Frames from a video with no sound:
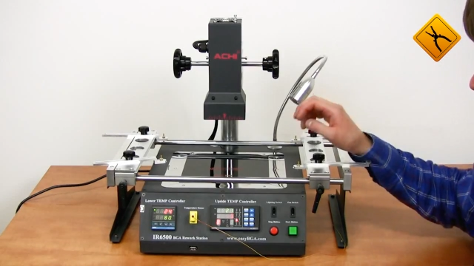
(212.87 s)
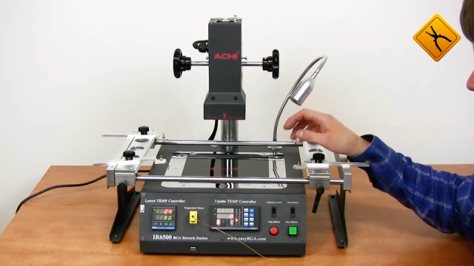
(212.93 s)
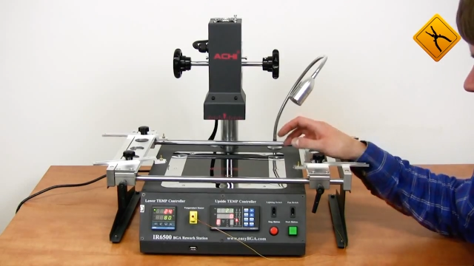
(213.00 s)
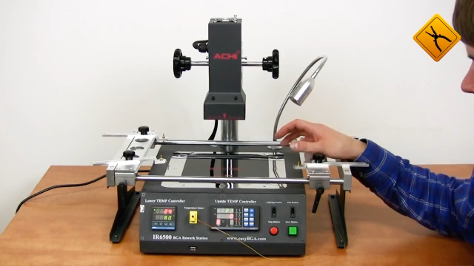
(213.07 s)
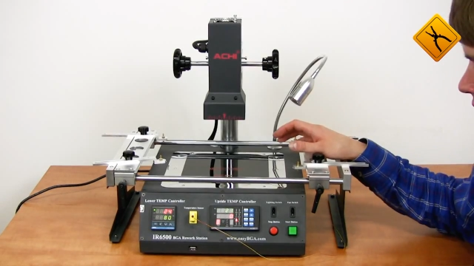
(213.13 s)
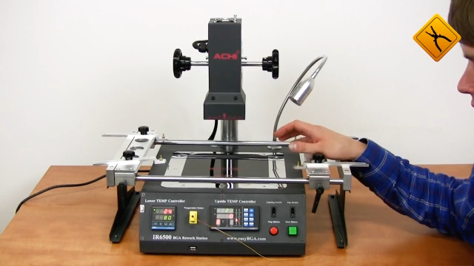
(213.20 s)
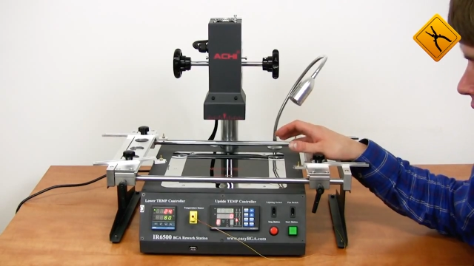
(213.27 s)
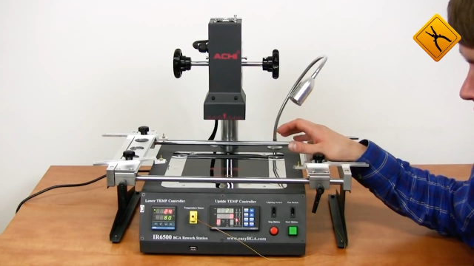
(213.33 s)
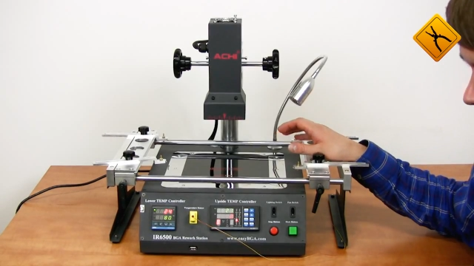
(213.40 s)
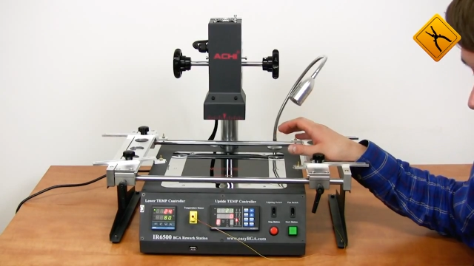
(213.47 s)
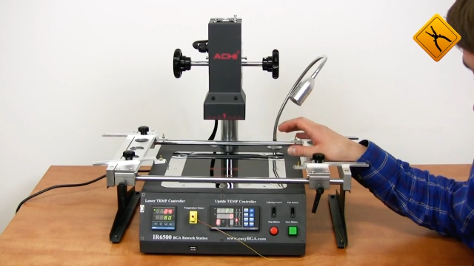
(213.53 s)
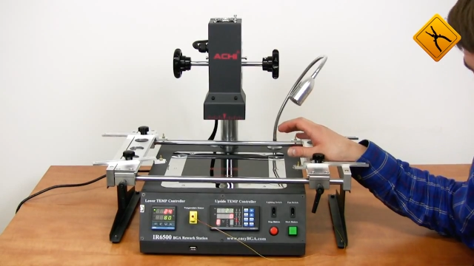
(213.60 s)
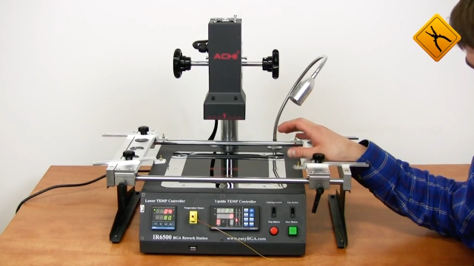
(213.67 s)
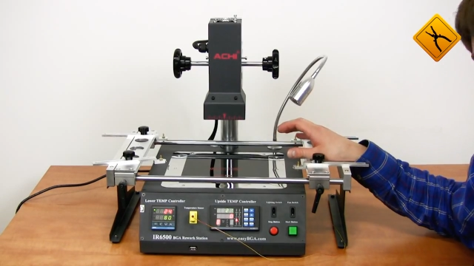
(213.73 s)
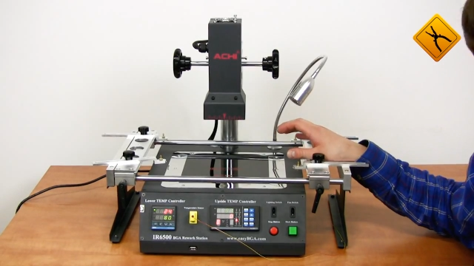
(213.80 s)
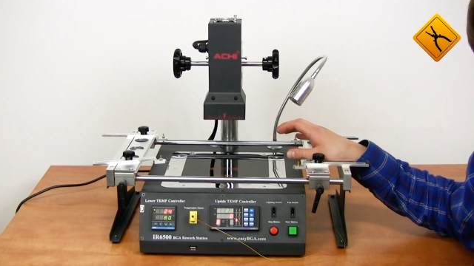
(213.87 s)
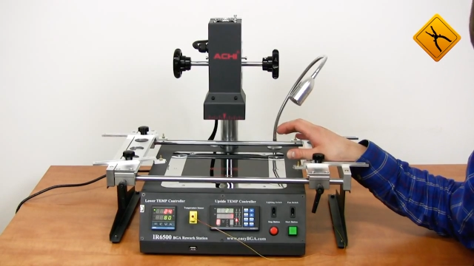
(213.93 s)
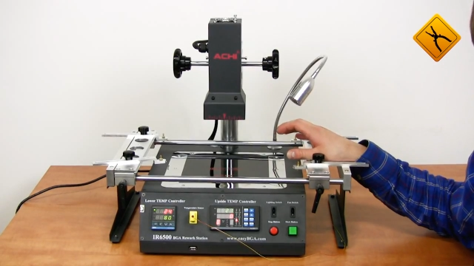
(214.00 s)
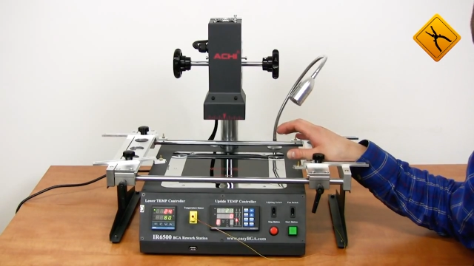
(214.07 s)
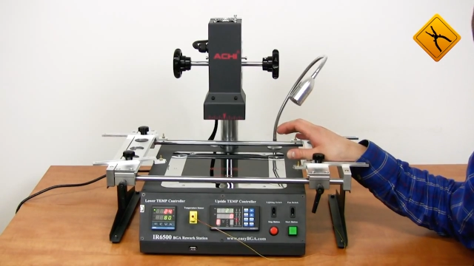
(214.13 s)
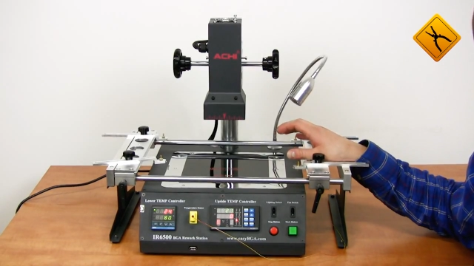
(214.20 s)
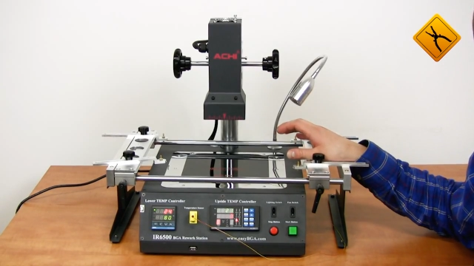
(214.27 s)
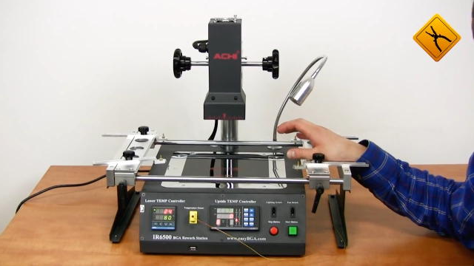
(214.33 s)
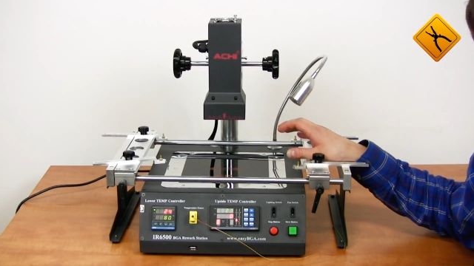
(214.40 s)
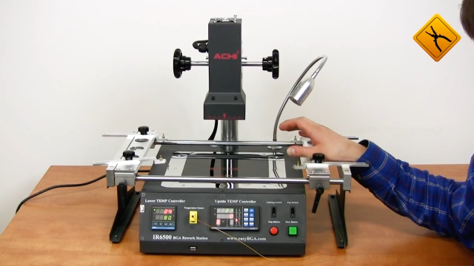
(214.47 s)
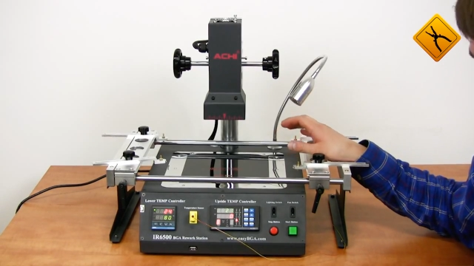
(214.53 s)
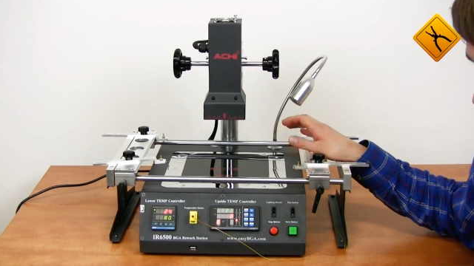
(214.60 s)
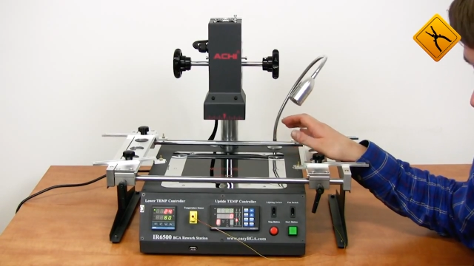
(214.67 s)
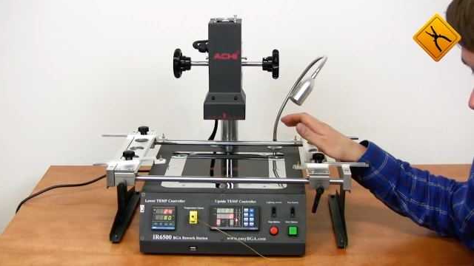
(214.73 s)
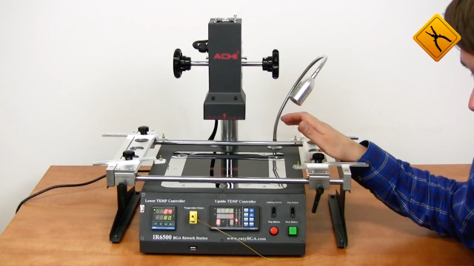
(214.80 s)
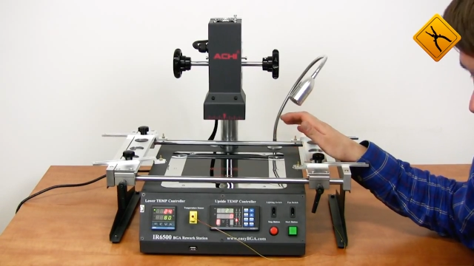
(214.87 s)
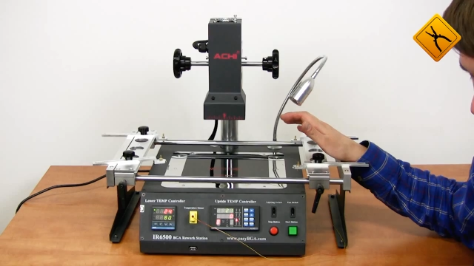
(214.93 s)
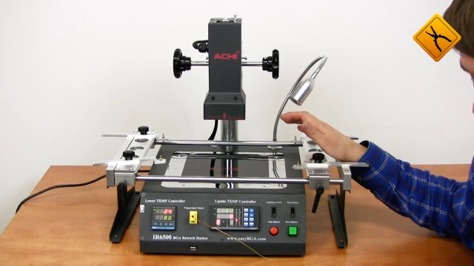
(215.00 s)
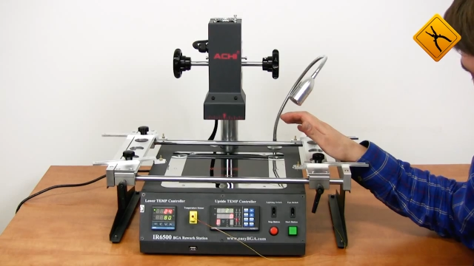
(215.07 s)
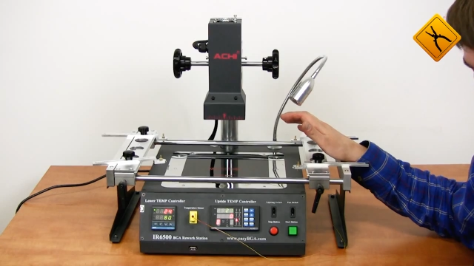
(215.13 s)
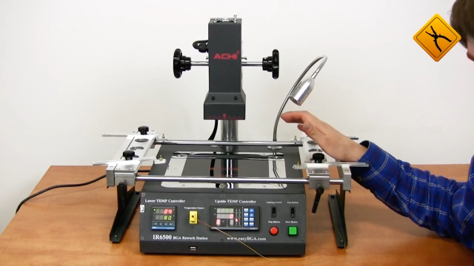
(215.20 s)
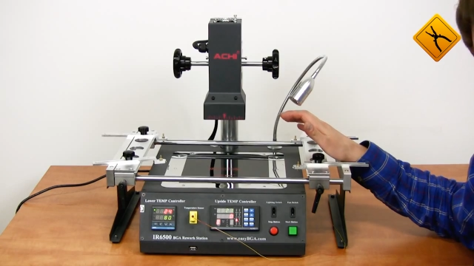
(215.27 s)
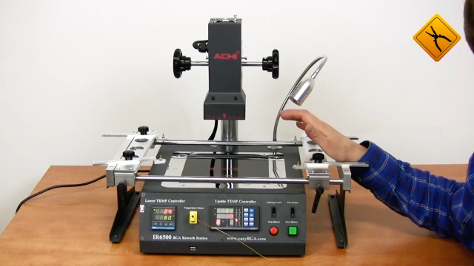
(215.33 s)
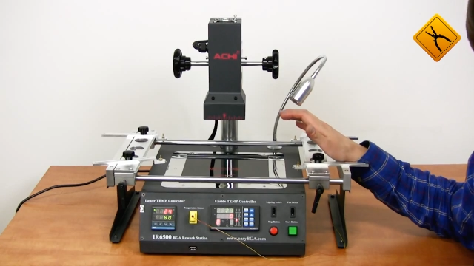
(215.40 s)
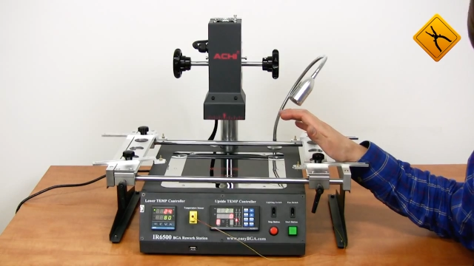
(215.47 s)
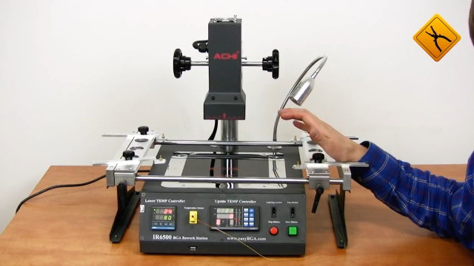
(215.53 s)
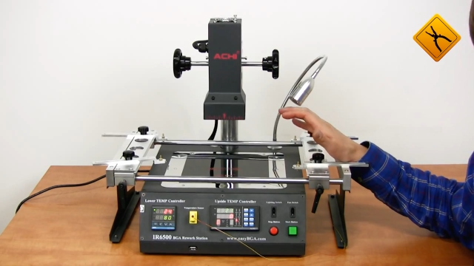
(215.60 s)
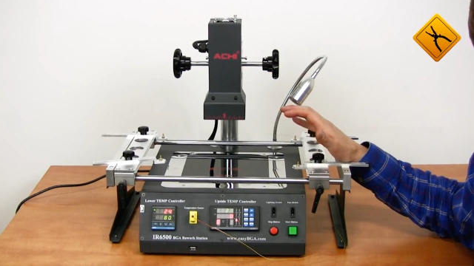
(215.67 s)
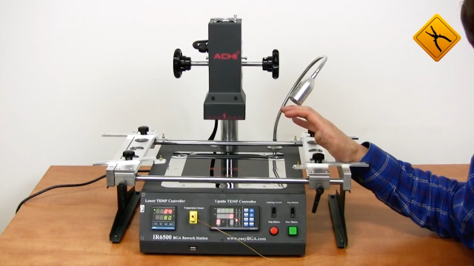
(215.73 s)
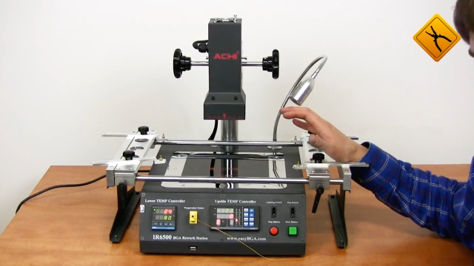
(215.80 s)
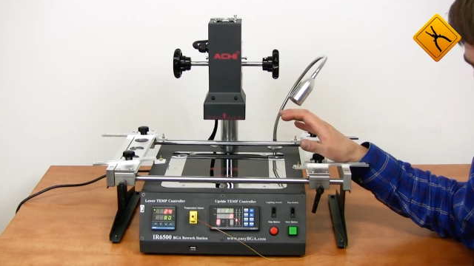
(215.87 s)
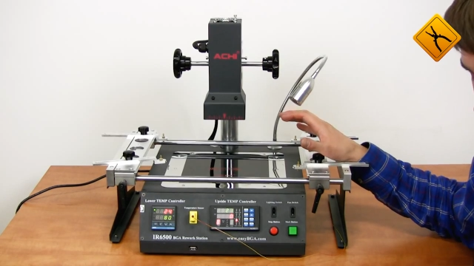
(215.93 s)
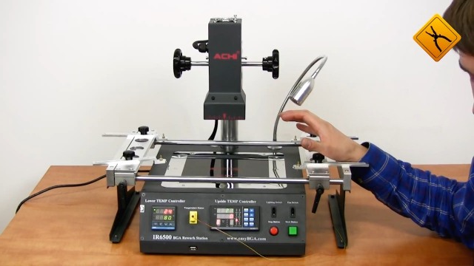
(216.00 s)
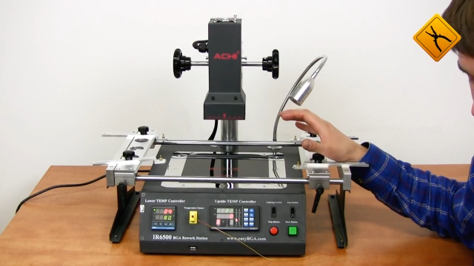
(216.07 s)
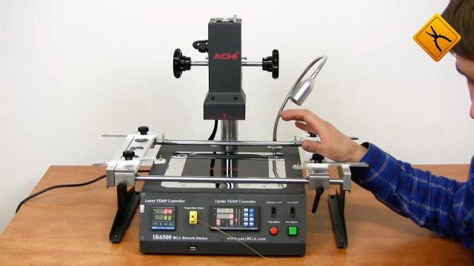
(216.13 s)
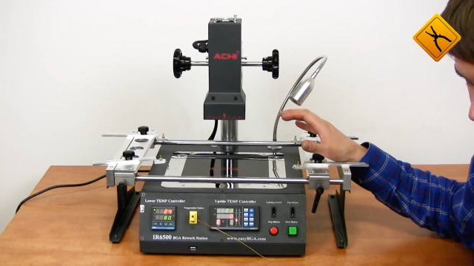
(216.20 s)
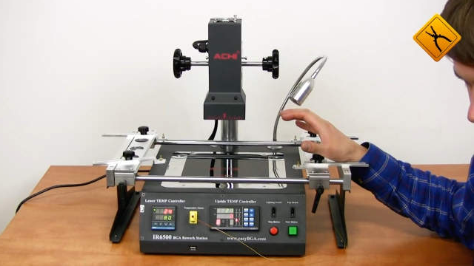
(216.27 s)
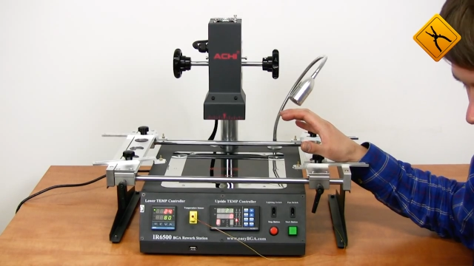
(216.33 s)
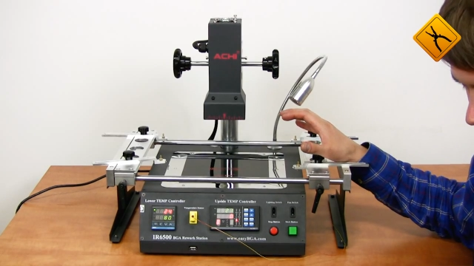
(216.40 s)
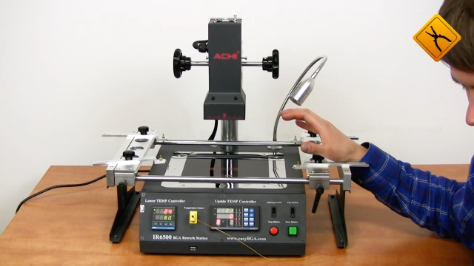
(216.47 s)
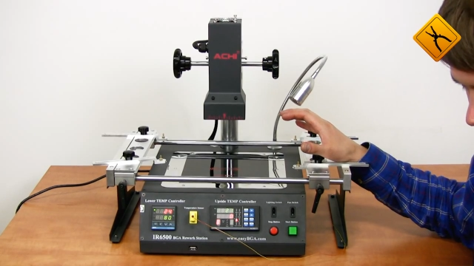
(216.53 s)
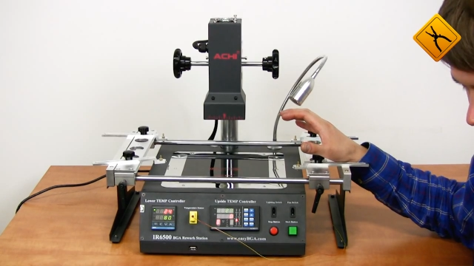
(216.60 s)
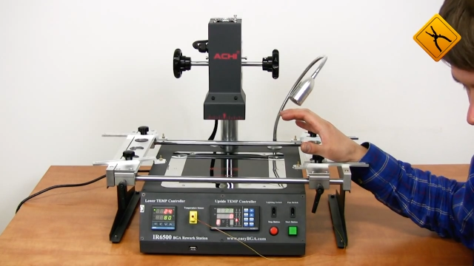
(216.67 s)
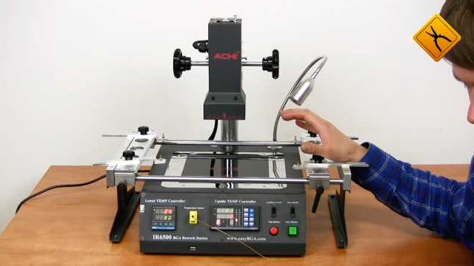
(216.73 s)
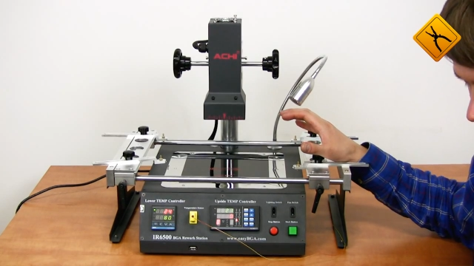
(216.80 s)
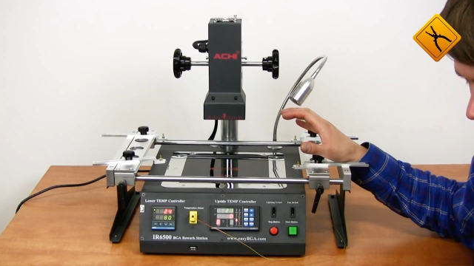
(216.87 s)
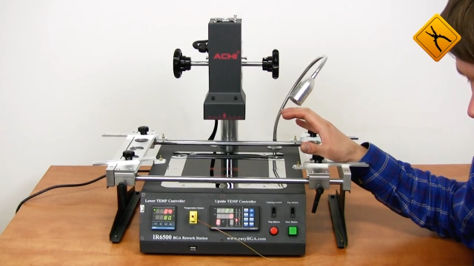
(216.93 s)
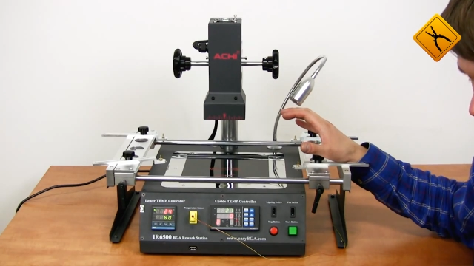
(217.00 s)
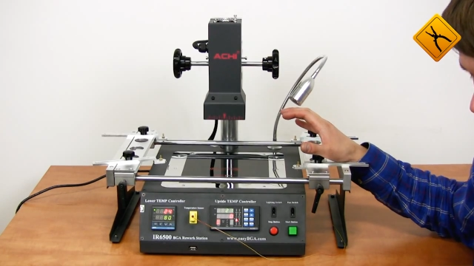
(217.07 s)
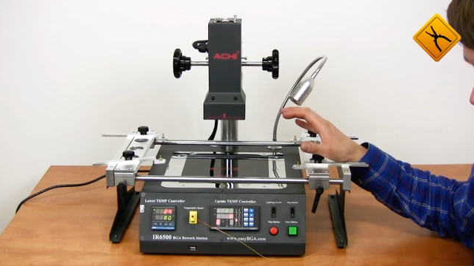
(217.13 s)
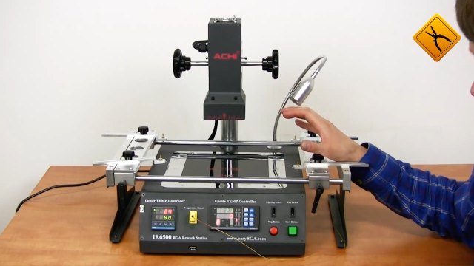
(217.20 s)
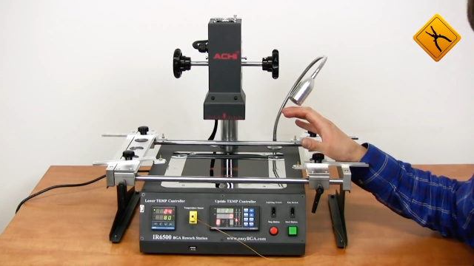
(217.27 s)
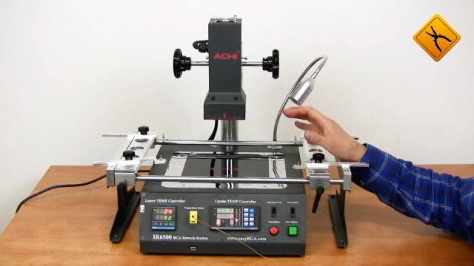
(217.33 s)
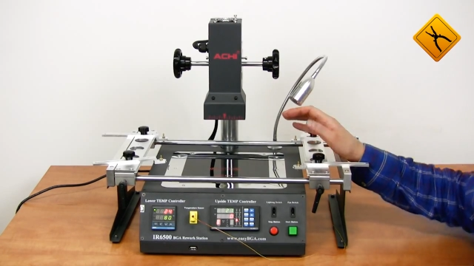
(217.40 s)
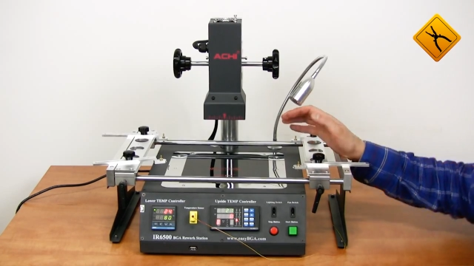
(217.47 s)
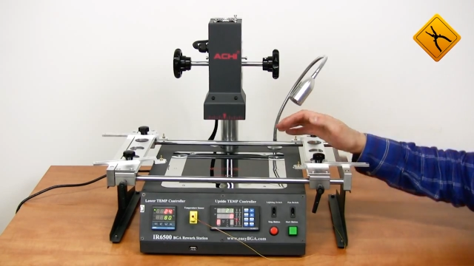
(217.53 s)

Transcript: (no speaker visible)